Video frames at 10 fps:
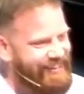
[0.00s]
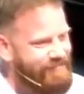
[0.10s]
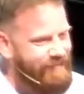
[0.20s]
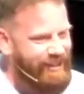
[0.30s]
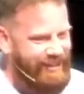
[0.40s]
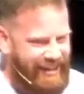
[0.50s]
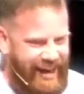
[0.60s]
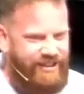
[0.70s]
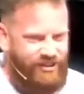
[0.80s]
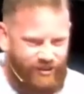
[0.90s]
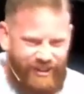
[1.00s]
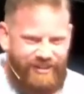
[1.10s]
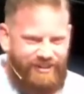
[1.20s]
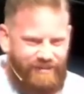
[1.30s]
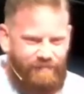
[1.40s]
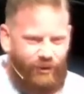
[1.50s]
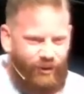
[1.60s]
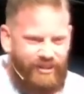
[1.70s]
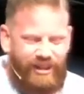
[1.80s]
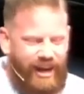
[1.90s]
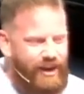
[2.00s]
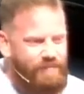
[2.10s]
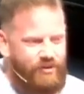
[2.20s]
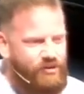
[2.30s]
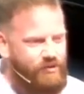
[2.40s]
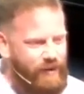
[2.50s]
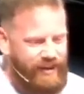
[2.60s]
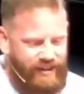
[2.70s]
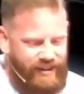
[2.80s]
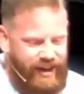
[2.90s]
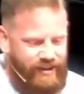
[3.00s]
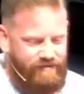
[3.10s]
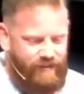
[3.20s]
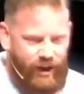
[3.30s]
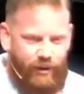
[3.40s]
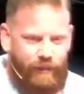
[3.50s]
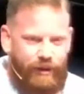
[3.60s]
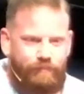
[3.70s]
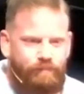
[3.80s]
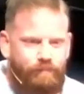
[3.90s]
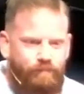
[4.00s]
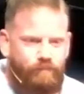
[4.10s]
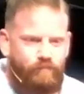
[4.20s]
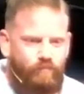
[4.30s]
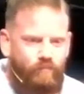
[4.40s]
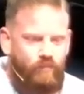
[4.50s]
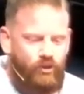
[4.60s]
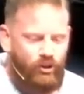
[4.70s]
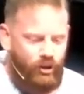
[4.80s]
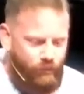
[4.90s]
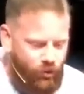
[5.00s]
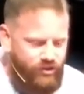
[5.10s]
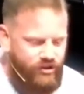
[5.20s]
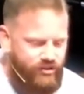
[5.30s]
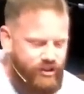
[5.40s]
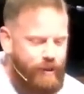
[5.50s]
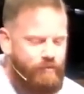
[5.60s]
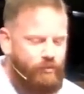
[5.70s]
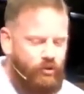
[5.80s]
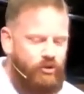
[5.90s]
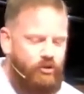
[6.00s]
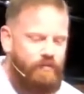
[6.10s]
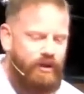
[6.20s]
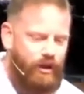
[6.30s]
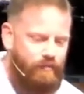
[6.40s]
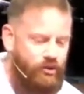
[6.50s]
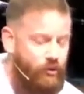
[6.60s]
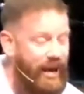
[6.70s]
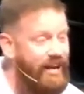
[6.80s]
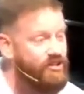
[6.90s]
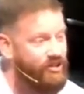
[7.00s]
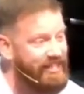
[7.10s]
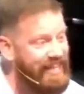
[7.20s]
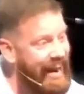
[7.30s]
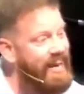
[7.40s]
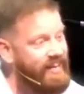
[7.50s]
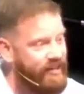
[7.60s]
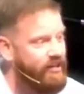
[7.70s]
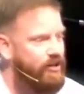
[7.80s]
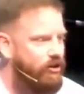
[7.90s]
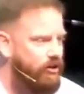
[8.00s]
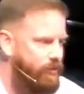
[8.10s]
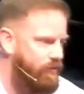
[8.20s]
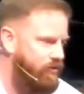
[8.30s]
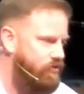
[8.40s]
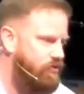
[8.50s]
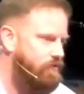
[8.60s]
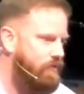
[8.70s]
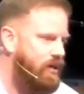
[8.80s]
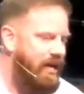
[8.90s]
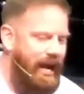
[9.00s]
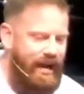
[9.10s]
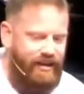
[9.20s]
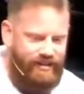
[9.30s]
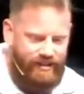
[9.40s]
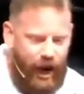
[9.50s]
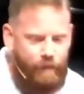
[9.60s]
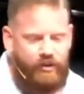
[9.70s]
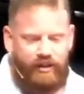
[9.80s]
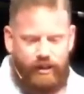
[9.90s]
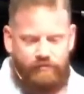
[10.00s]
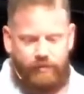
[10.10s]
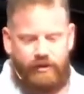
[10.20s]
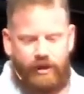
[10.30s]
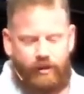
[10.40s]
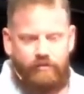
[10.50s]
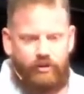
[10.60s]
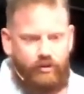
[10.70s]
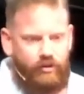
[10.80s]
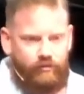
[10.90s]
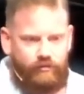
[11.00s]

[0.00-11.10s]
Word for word: but the danger is the more time you spend in that environment, the more susceptible you become to entertaining the arguments and adopting them to become your own